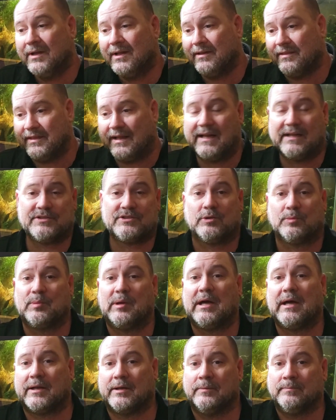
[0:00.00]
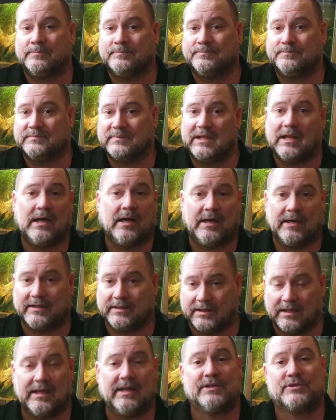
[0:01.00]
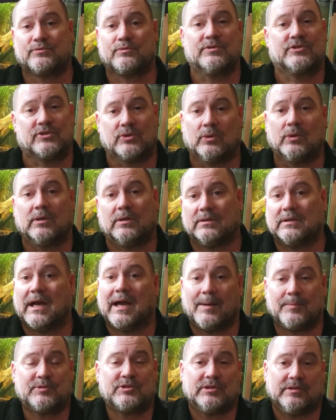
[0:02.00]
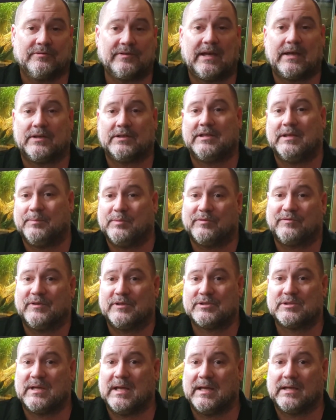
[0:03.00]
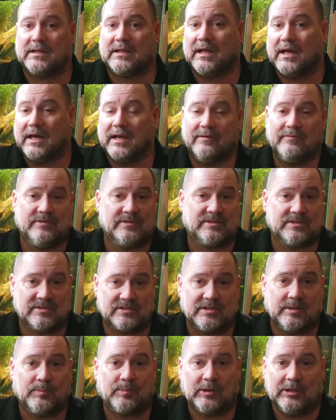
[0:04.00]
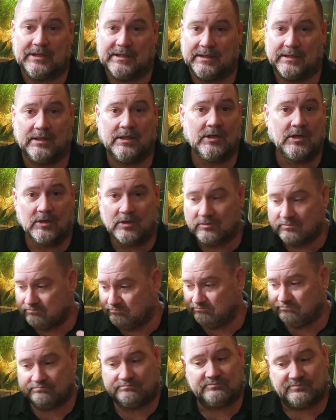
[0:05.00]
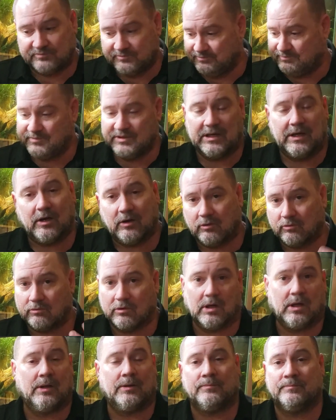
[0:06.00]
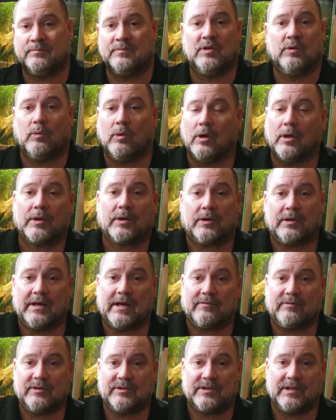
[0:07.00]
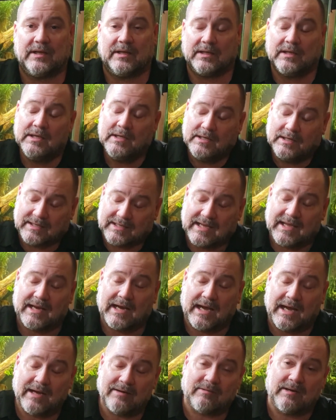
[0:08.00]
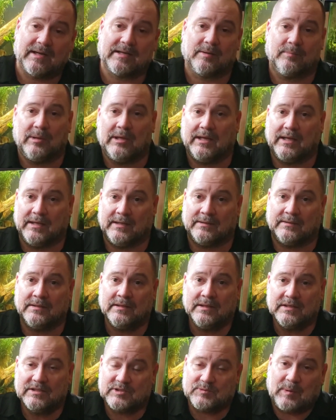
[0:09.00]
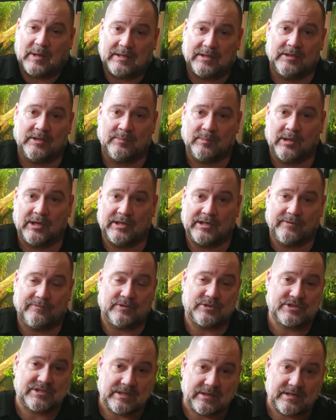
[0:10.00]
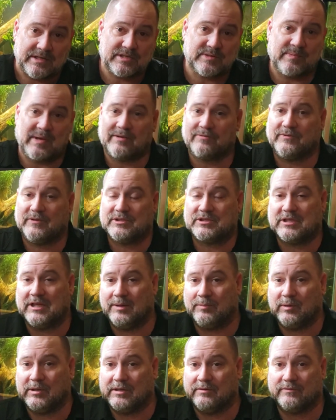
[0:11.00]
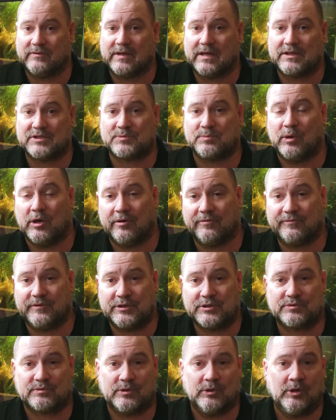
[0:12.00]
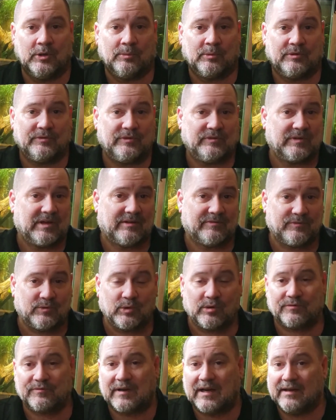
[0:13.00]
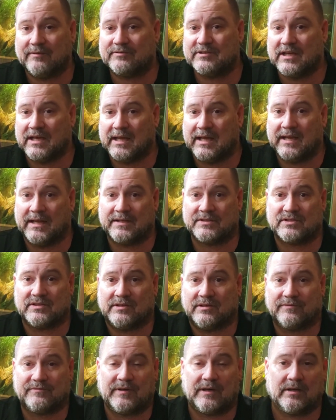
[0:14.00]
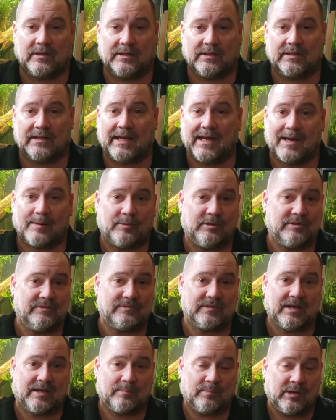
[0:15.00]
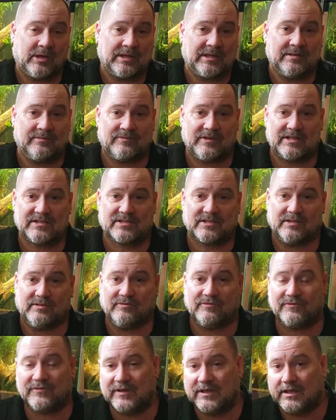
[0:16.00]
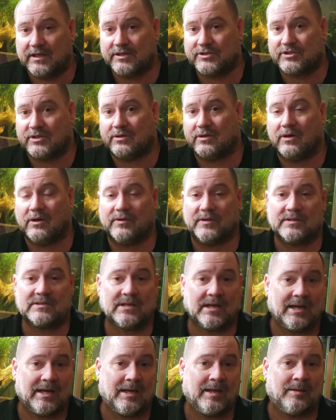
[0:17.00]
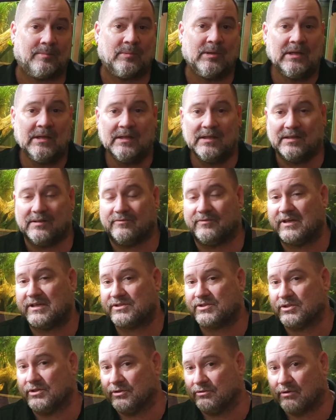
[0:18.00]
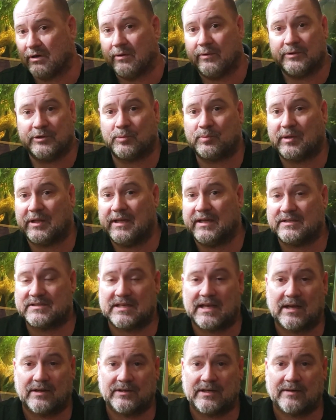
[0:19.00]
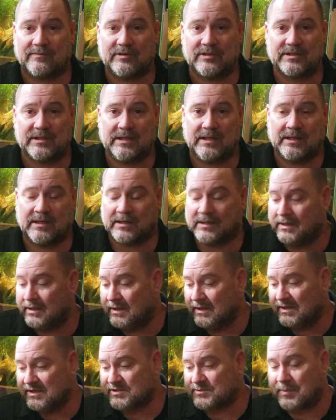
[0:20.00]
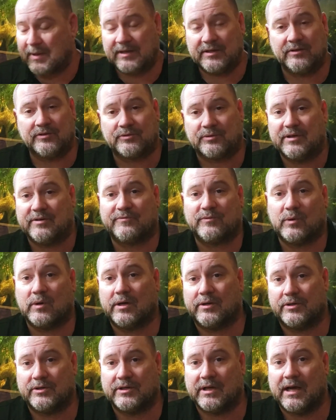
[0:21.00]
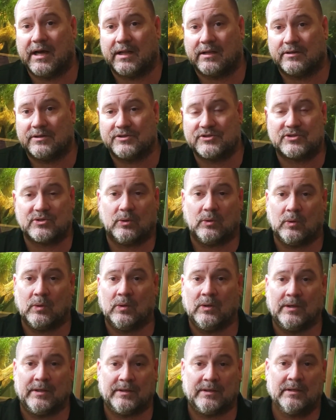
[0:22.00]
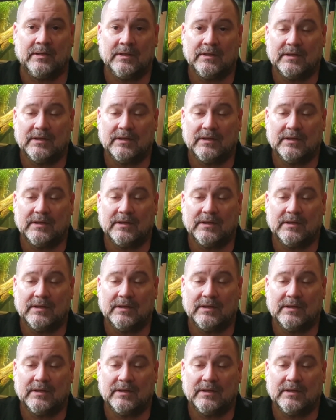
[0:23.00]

that's your bottom line, last resort option of how to keep your fish tank alive, is to simply run the water and everything. Again, I recommend spending the money if you're serious about fish keeping. If you've got a small fish room, or if you've got 4 or 5 tanks and they're fairly elaborate, you've got money invested in fish and all the time invested in growing your plants out and everything, spending $300 or $400 on